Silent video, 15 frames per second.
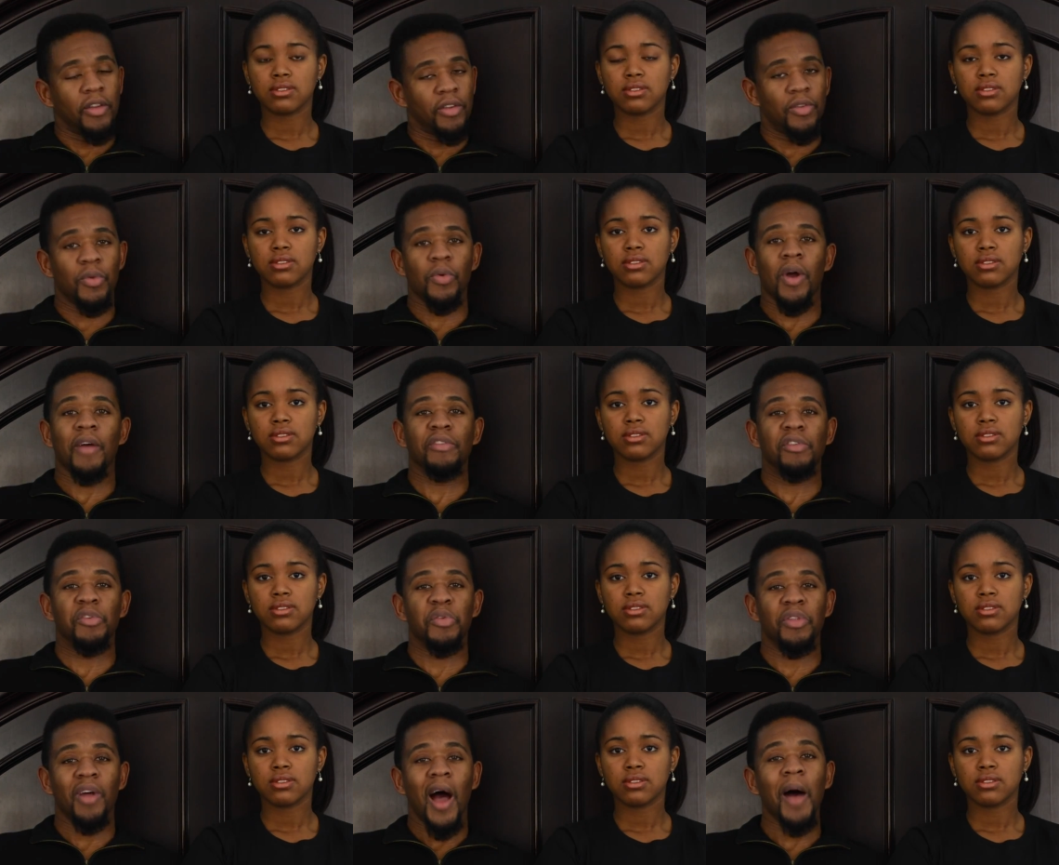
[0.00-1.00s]
Speaker 1: You have to do
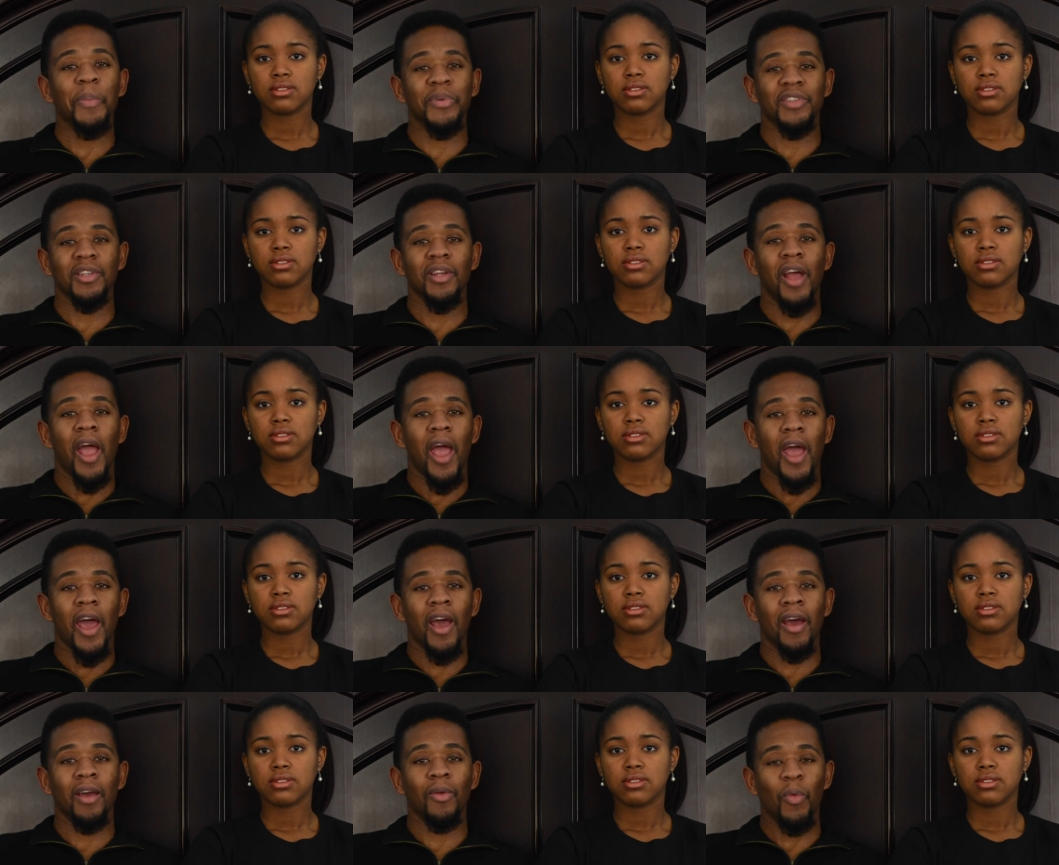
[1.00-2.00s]
the opposite
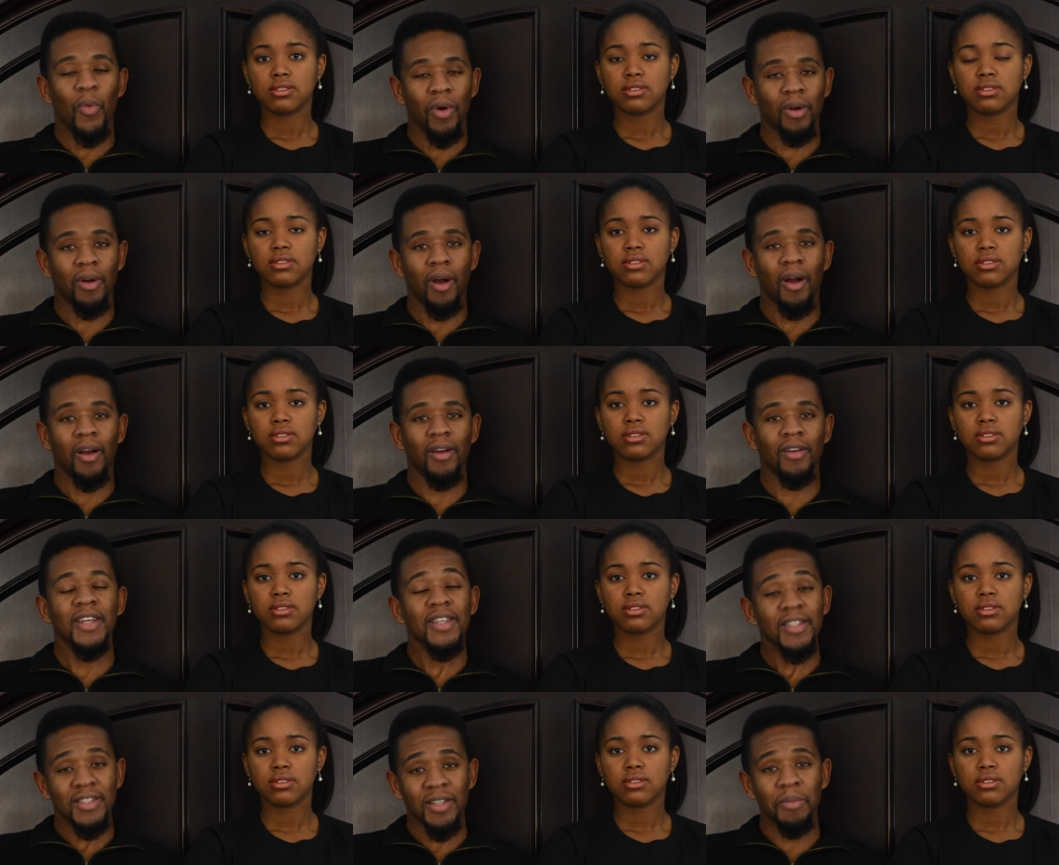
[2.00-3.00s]
and work hard.
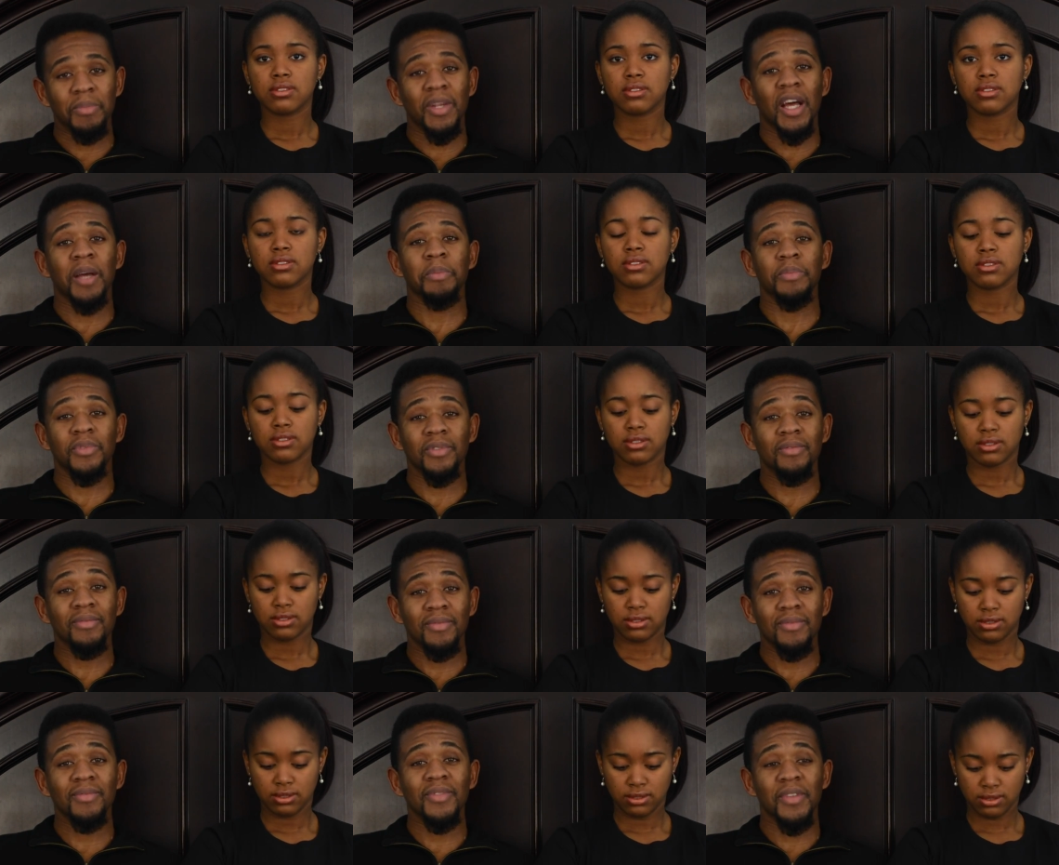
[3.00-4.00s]
Sometimes
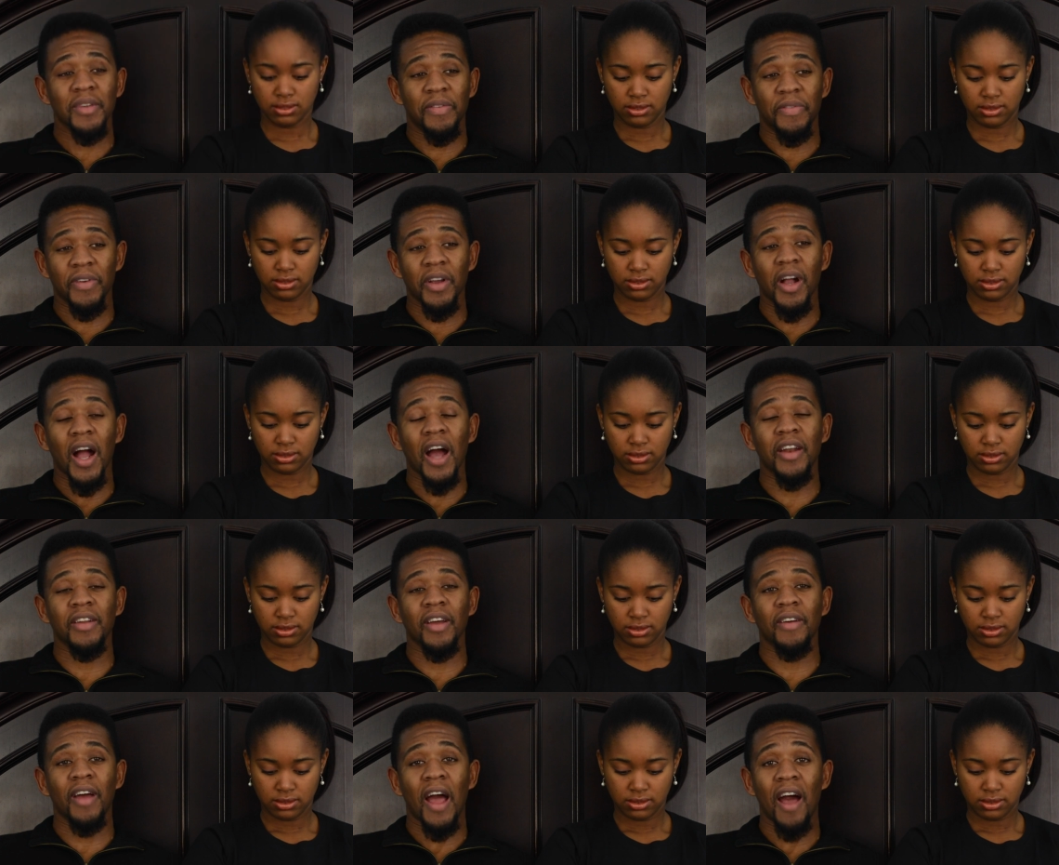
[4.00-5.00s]
to figure out how
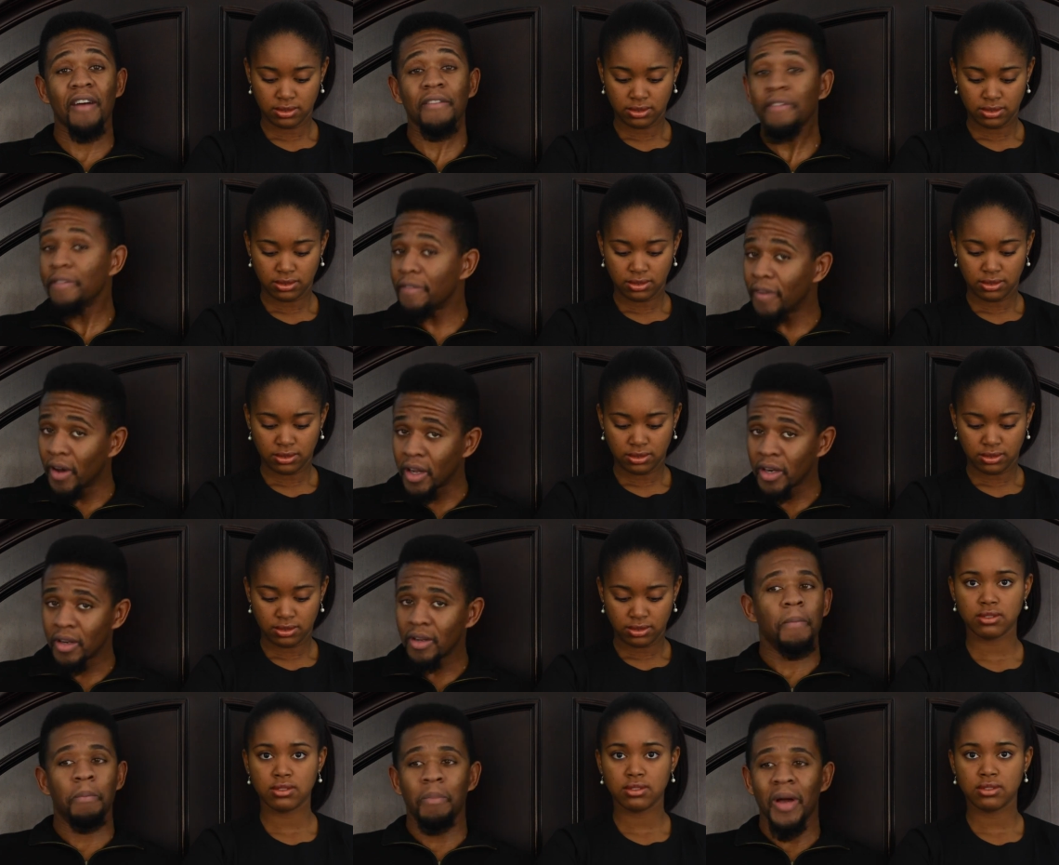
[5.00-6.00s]
to have fun
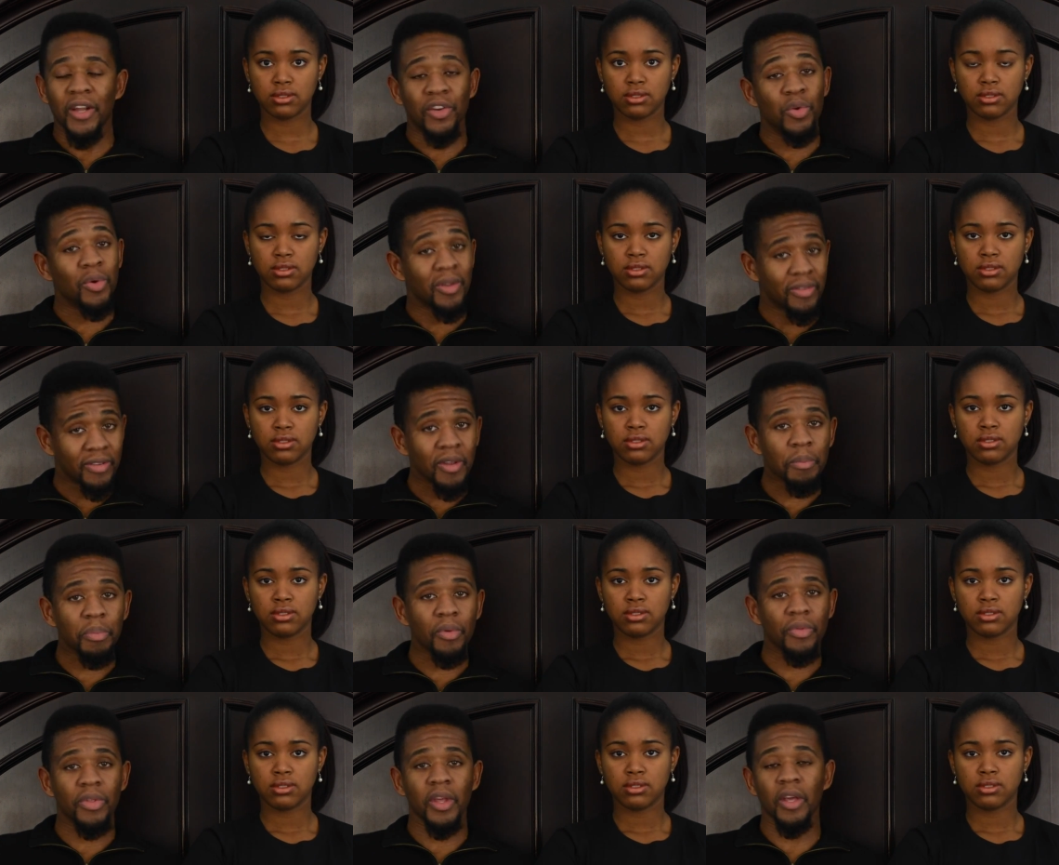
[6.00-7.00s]
by doing
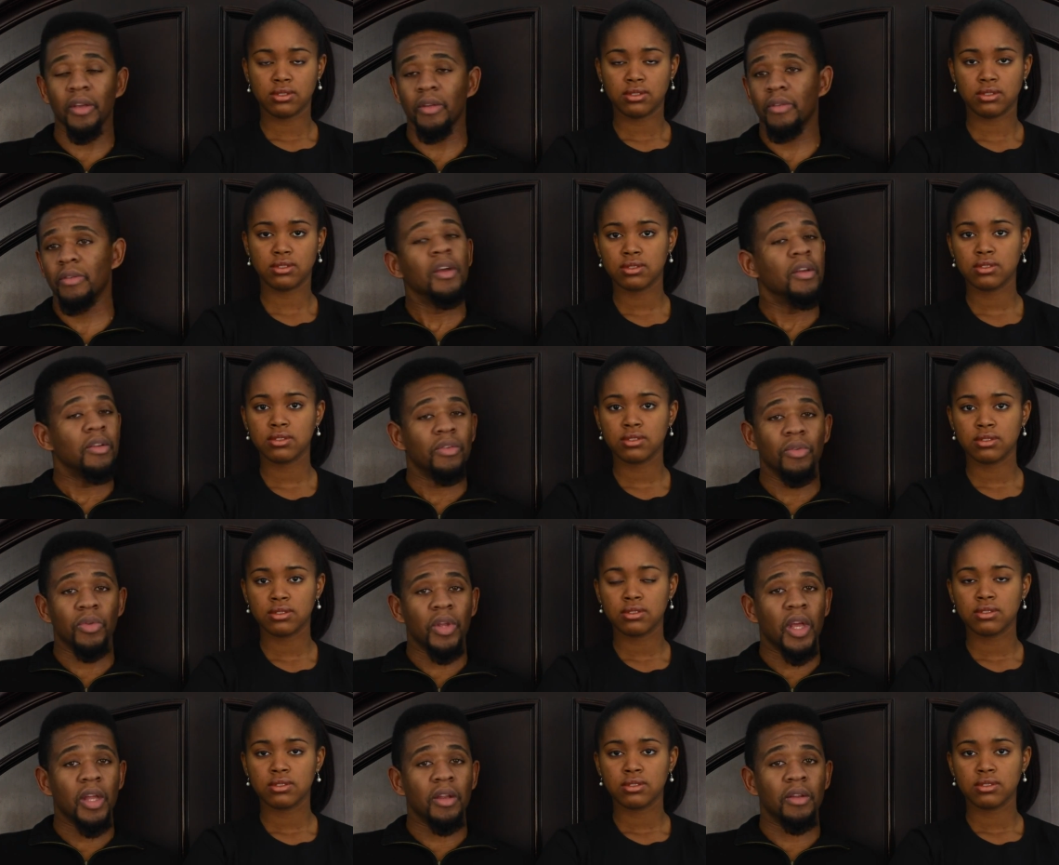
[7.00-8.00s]
simple things. You
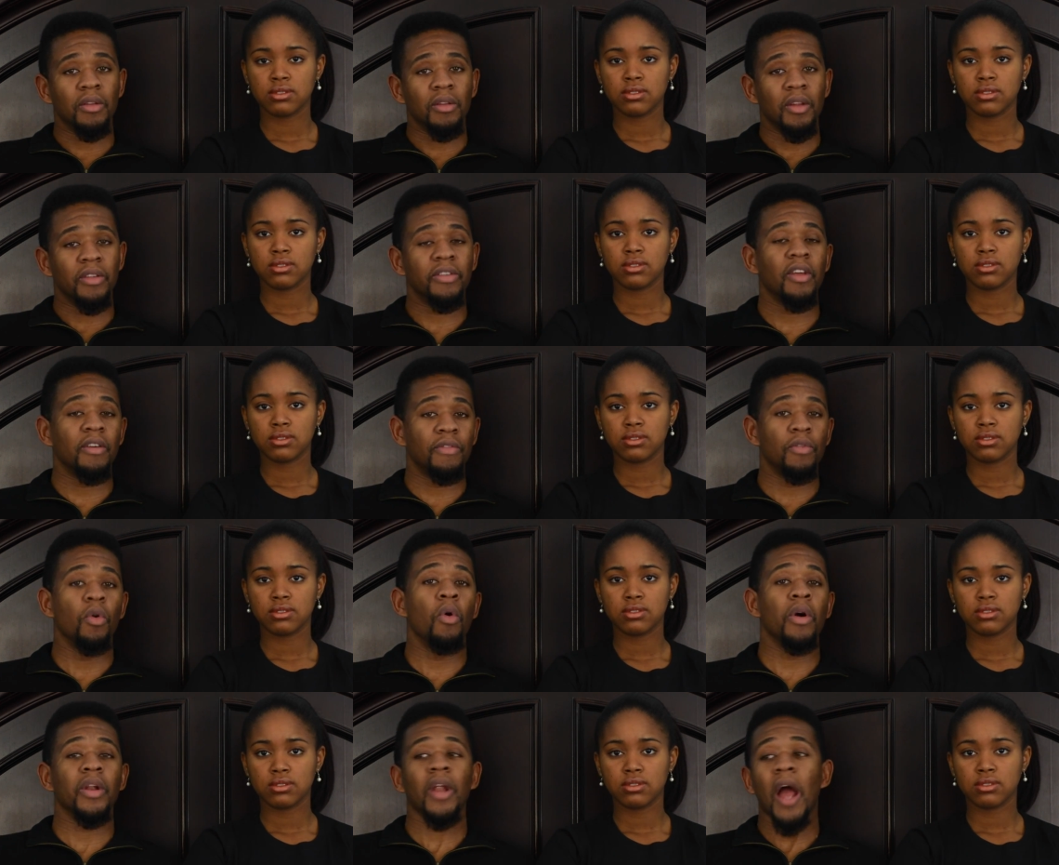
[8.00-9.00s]
can, instead of going